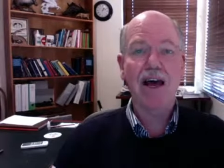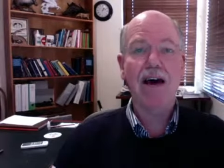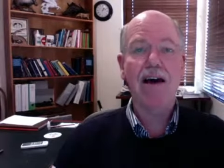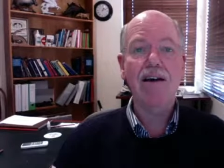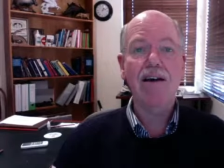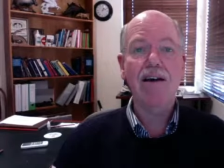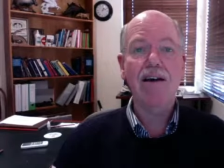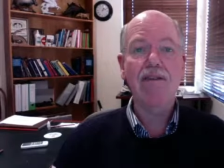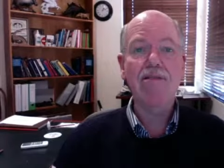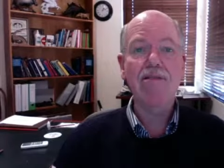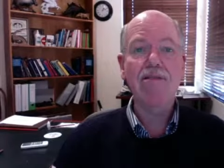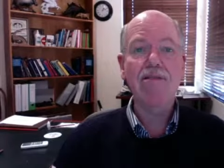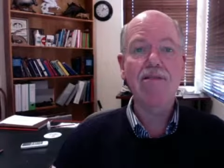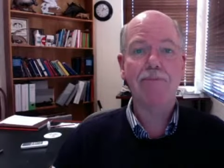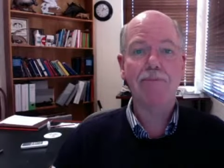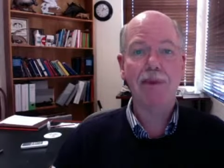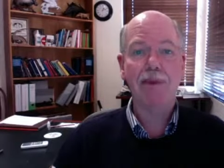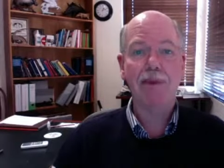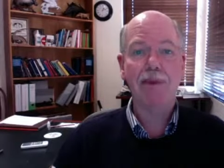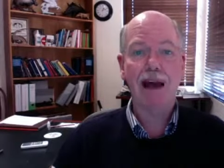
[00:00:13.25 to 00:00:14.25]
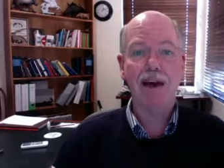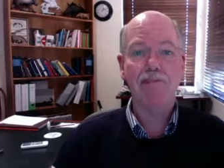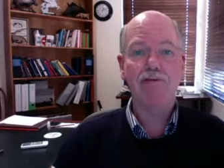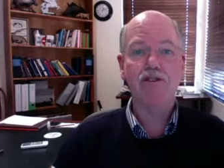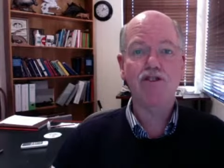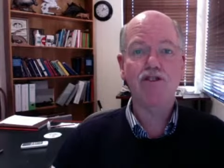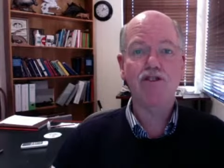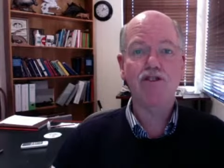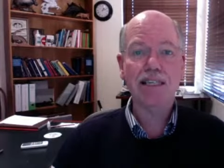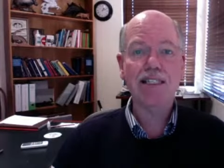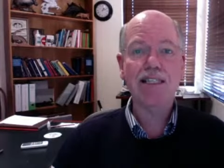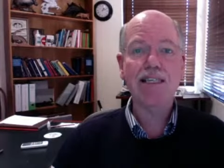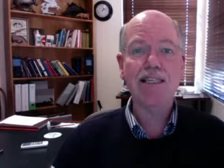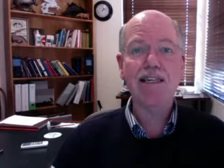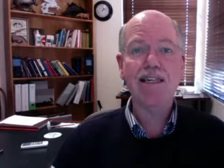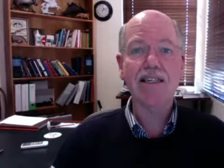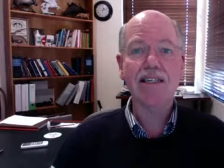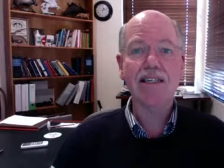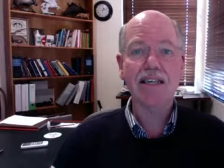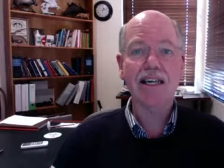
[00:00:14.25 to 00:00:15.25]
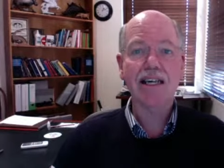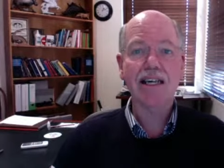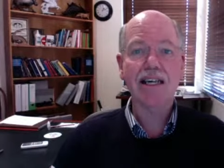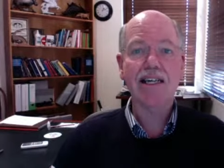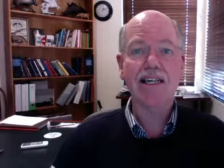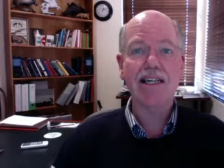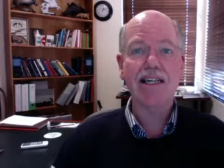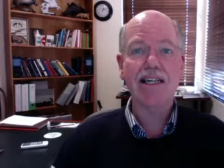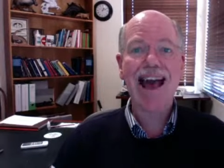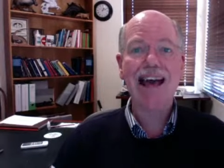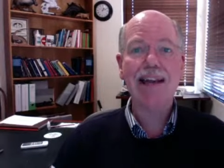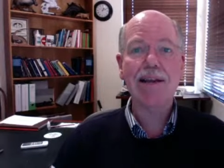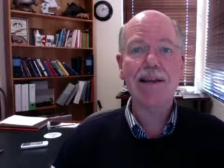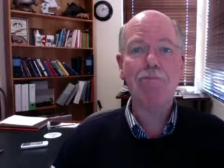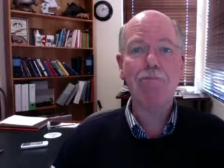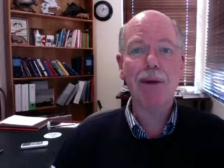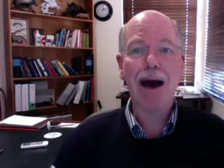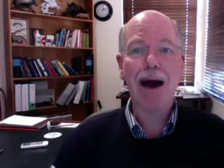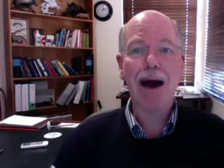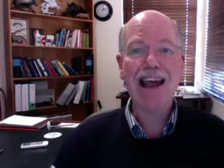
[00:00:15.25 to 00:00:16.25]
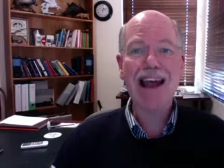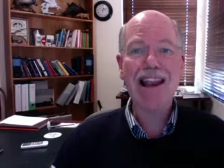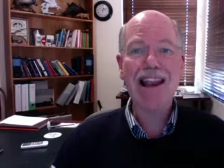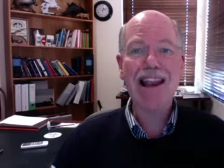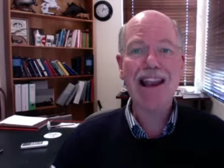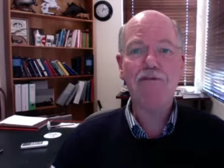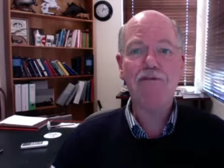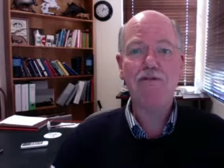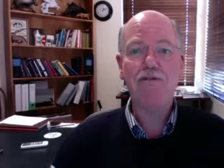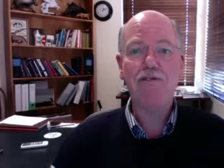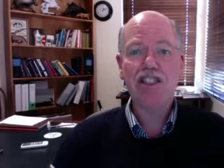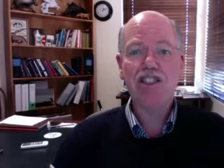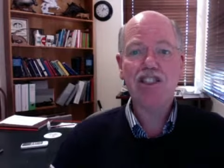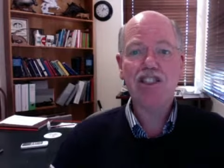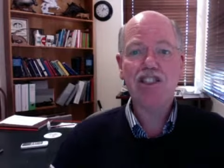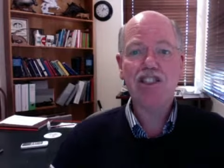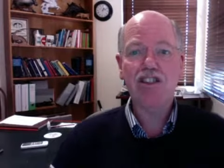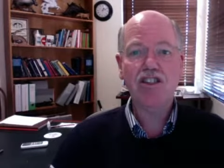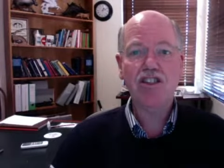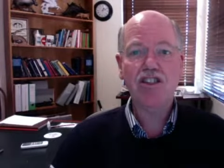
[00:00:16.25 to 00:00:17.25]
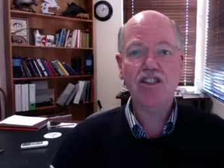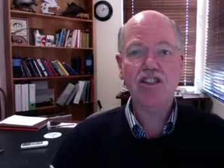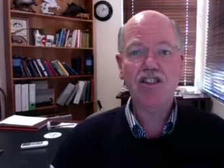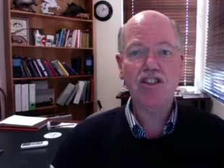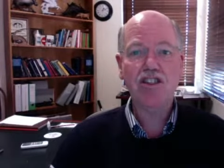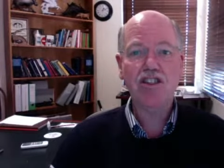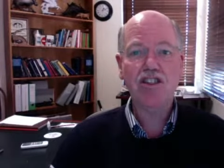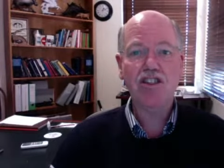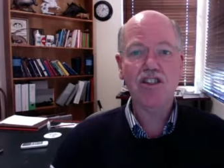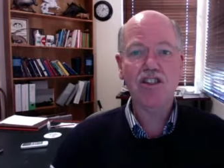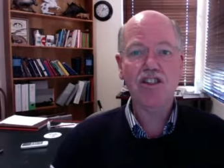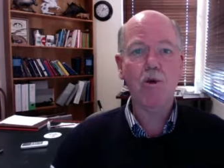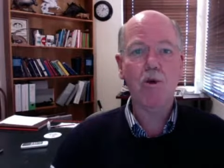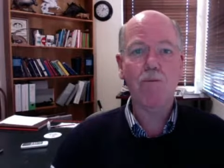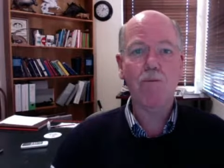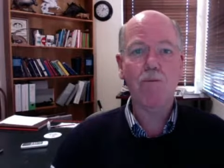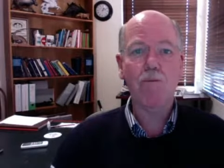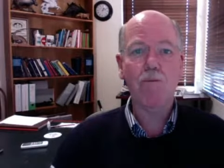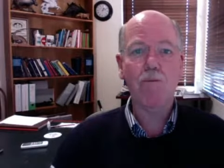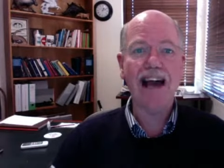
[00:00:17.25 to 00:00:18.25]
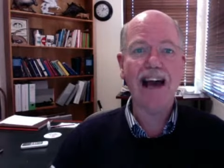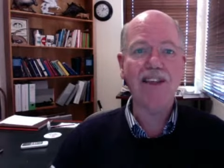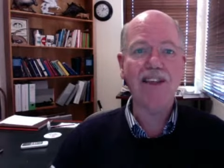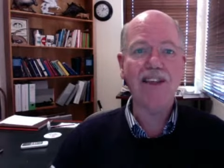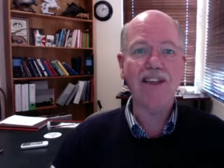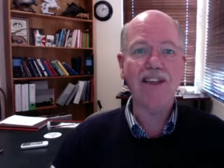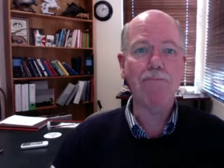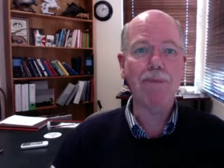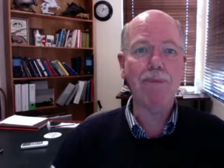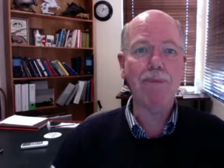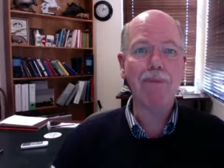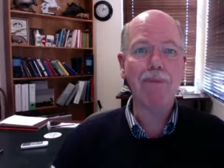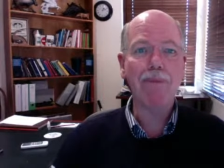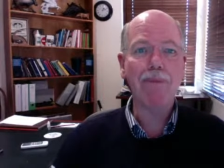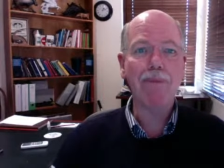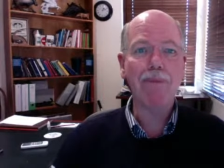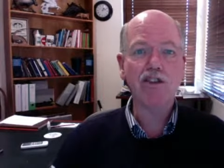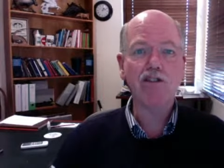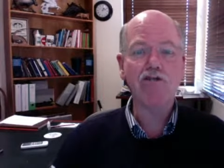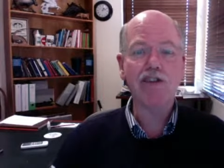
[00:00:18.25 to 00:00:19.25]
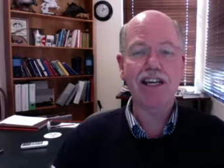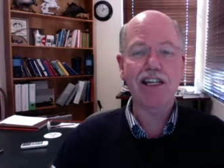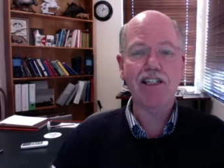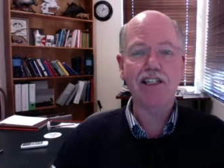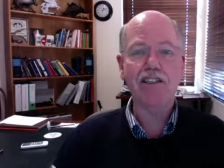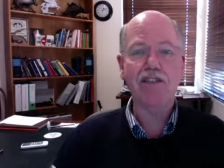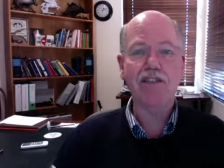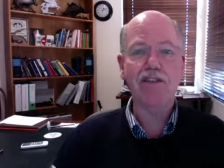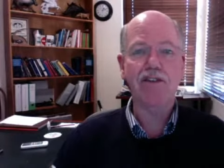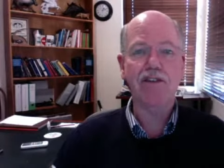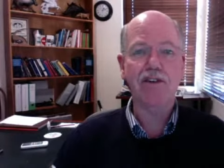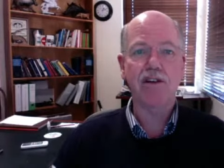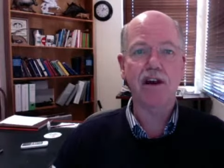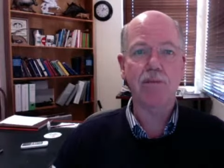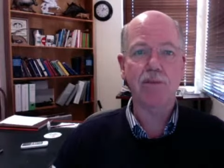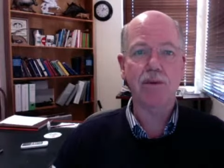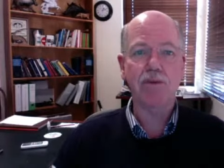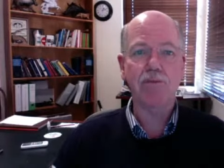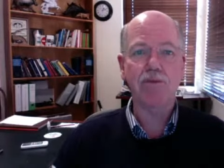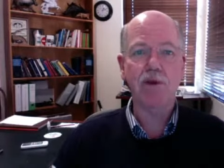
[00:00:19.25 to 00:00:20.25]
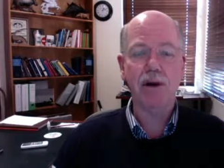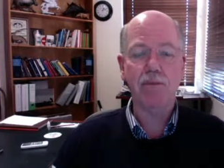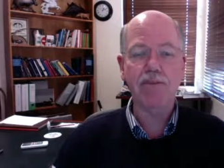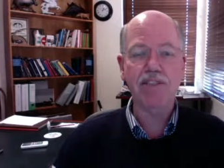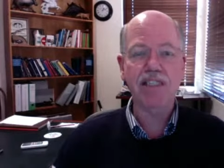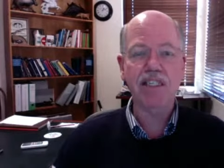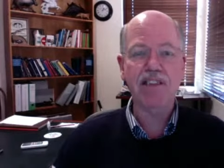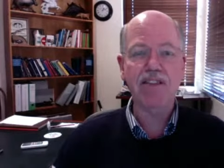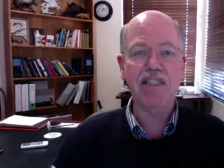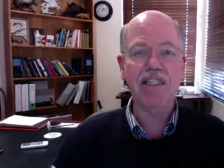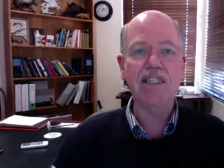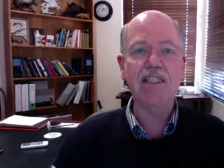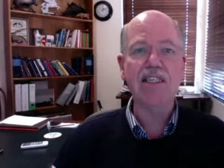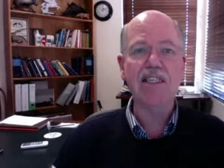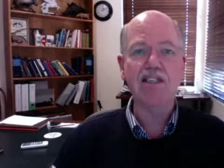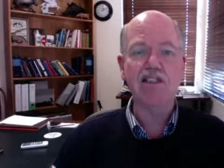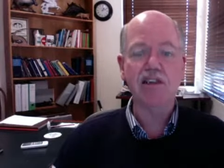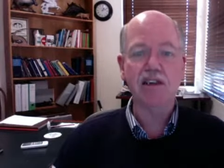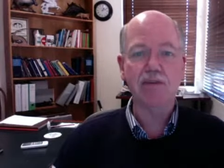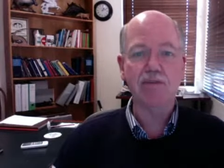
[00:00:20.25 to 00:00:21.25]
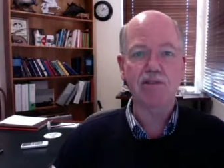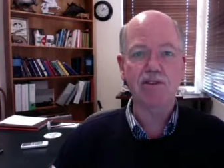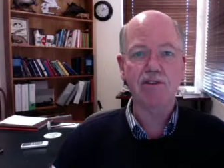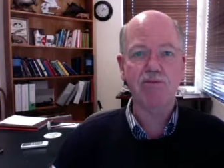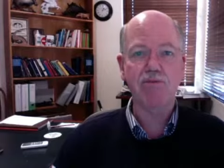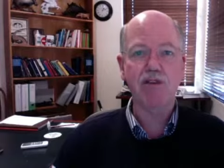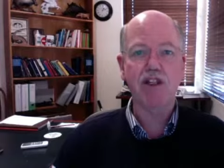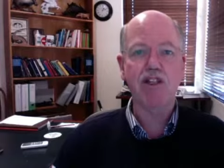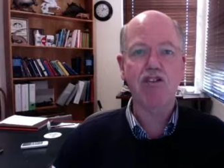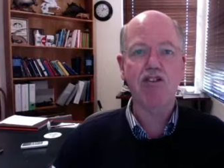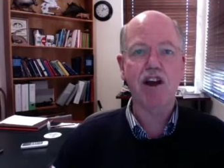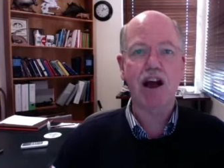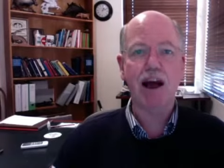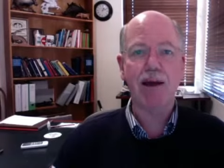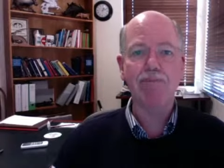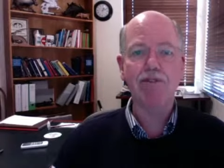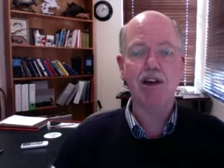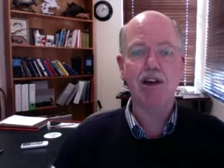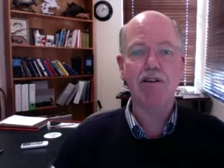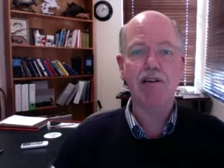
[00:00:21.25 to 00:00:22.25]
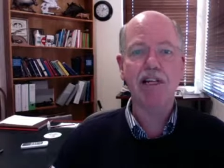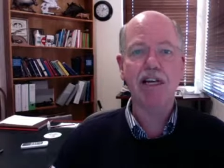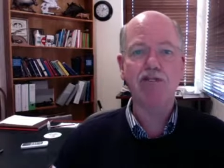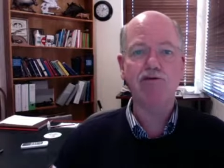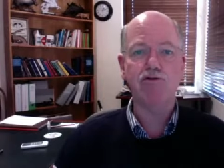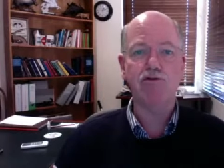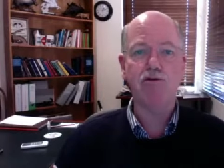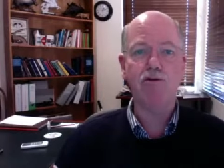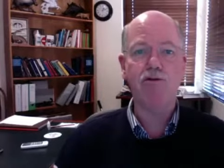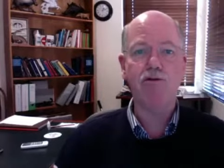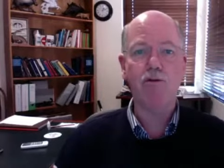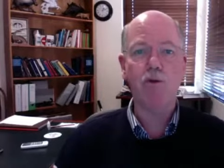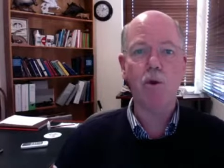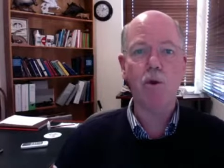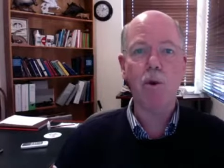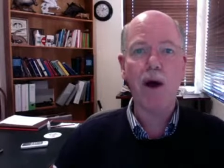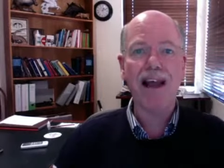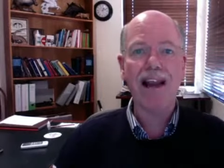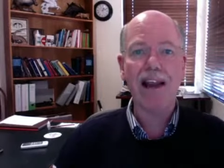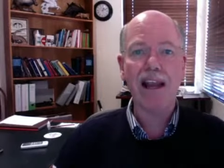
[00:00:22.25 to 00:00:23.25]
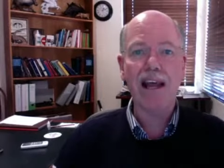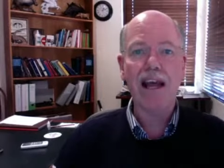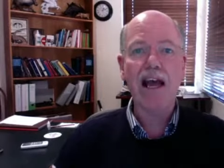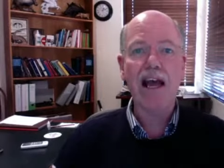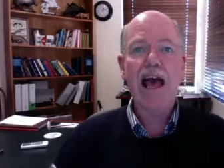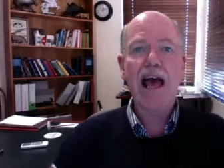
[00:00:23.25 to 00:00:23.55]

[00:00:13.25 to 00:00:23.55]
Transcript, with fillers: Owners can apply for trustee consent to add minor fixtures to or make other minor alterations to the common property. This is in terms of prescribed conduct rule 4.1.